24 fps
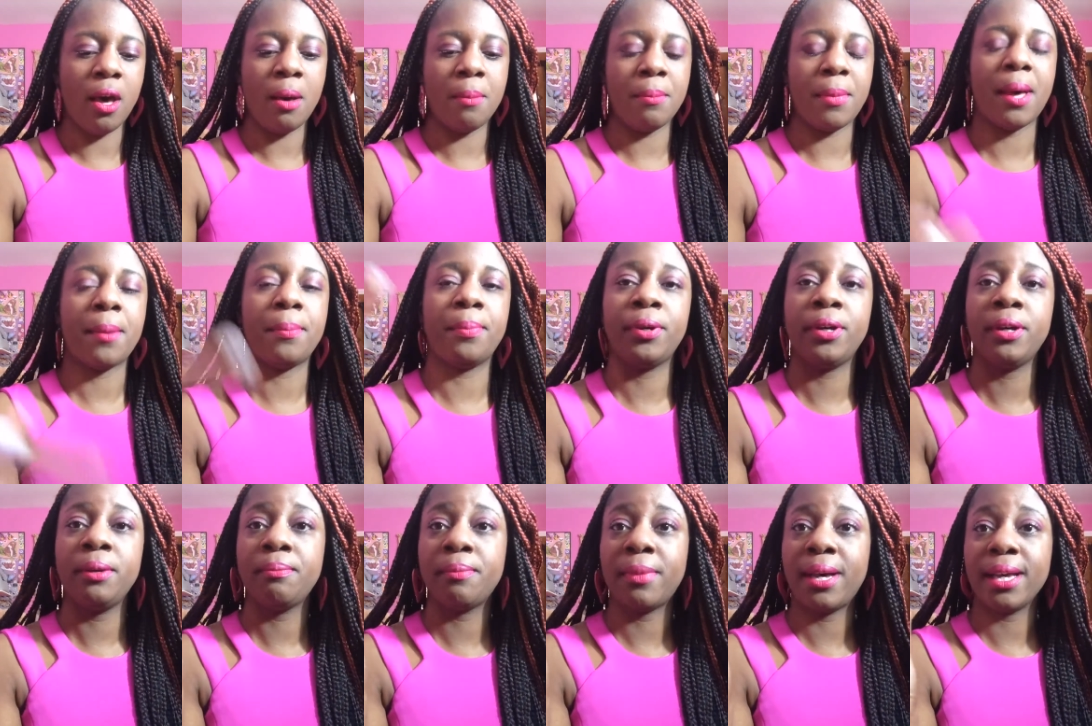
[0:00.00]
Um,
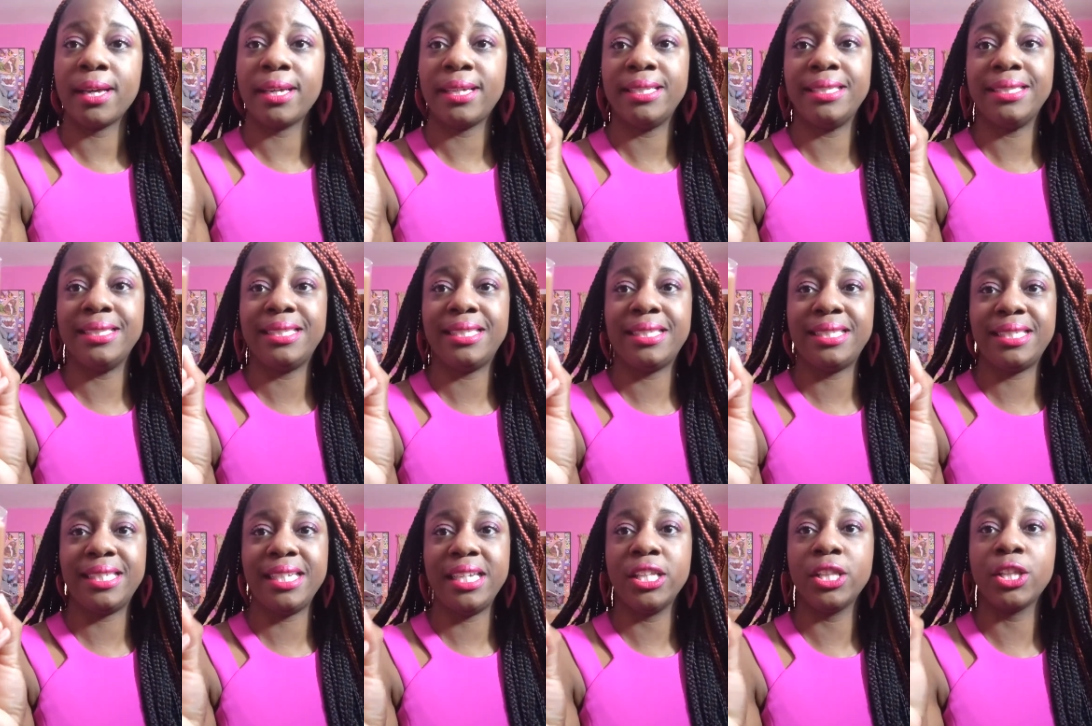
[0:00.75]
I put my
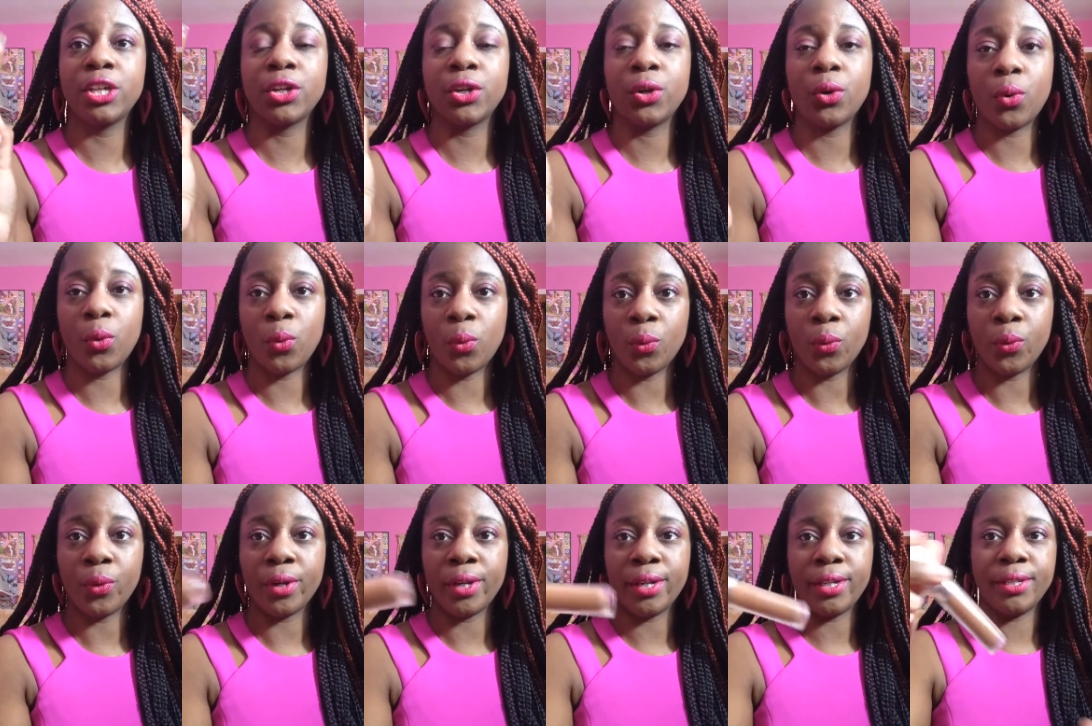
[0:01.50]
concealer
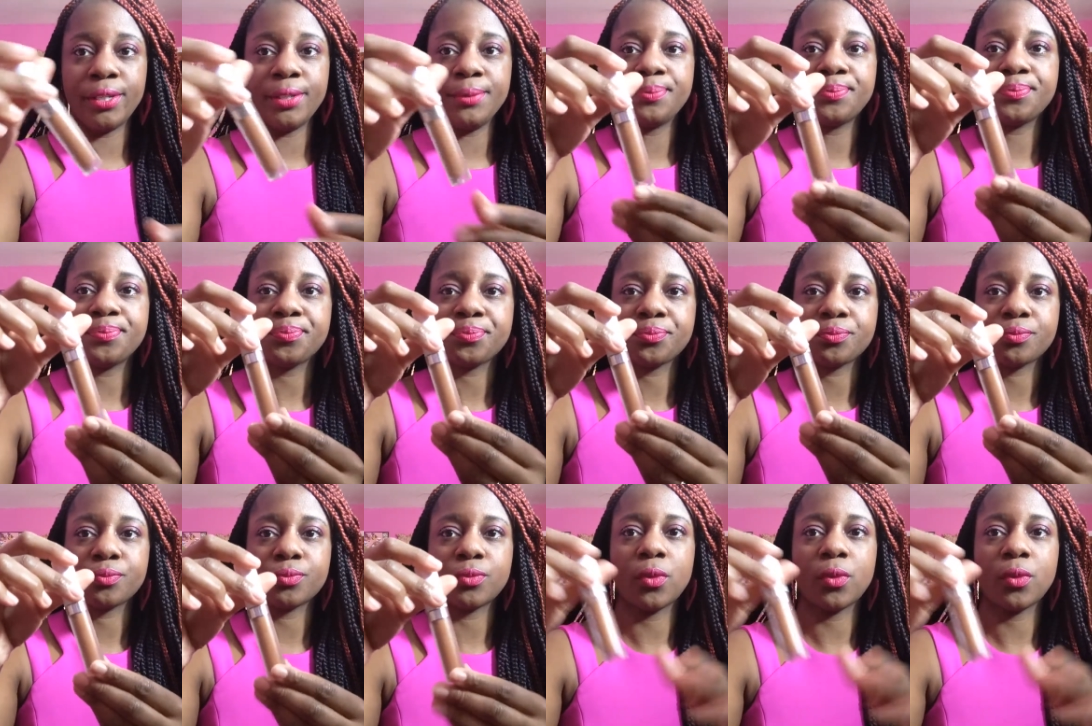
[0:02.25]
on